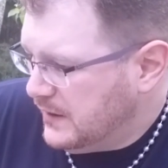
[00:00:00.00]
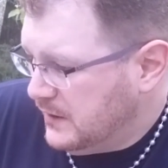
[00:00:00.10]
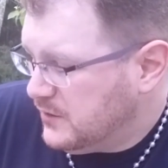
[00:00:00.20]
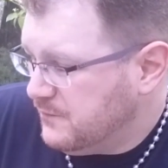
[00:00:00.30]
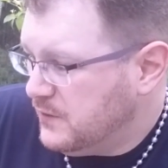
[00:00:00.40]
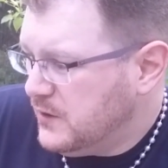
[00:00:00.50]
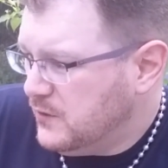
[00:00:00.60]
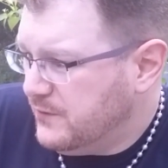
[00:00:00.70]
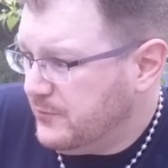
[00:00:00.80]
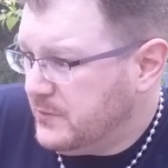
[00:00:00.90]
get the
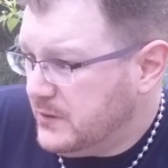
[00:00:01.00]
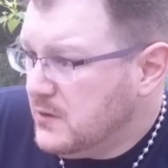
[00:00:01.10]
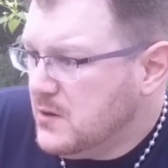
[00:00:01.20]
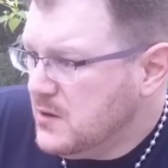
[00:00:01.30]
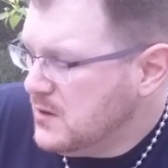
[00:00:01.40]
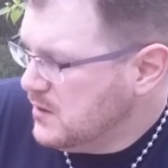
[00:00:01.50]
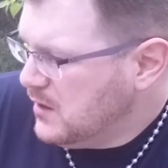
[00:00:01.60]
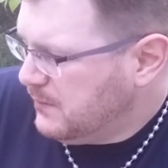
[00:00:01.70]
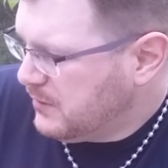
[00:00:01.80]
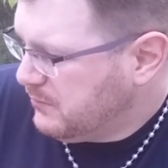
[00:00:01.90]
video of it, but
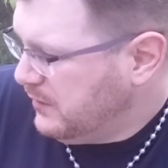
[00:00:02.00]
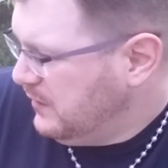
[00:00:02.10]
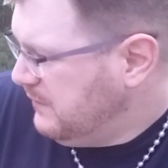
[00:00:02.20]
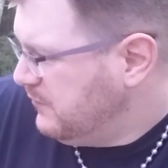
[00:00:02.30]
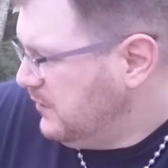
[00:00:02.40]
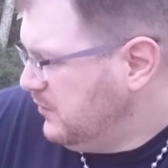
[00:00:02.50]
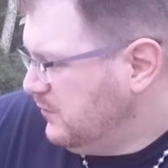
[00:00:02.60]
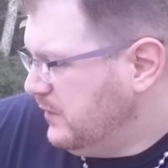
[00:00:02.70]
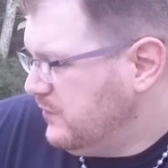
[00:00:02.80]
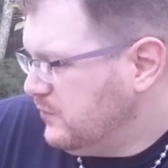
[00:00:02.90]
I'll probably leave it a little
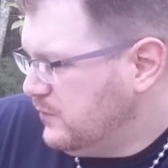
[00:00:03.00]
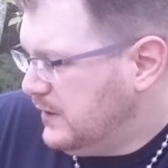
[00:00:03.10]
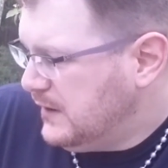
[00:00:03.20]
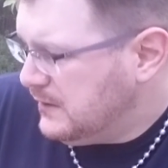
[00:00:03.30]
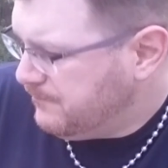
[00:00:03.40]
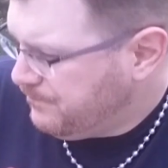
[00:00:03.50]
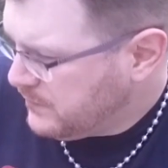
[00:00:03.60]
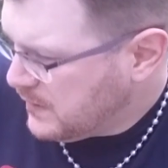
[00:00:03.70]
ways away and